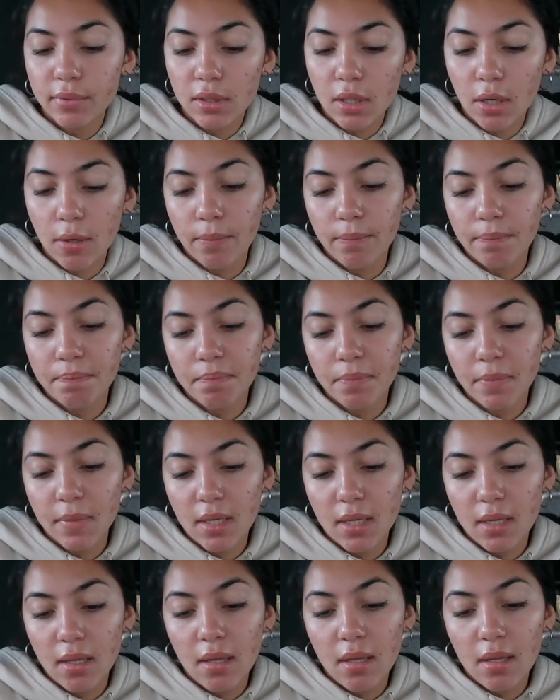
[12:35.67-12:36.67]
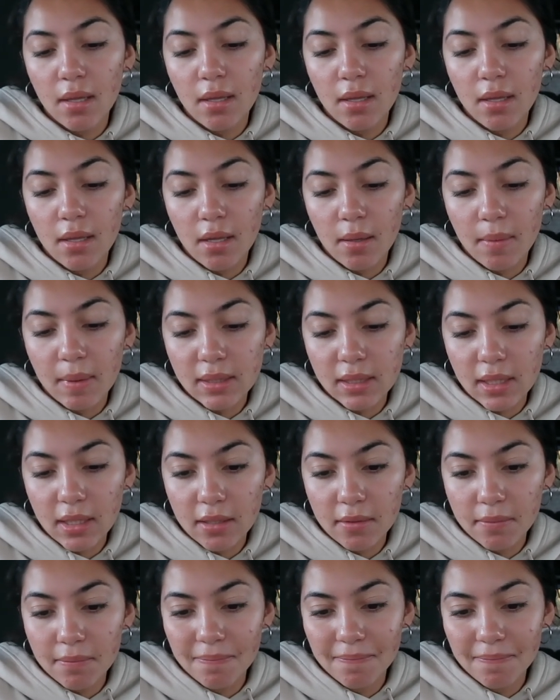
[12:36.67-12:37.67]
So I'm excited.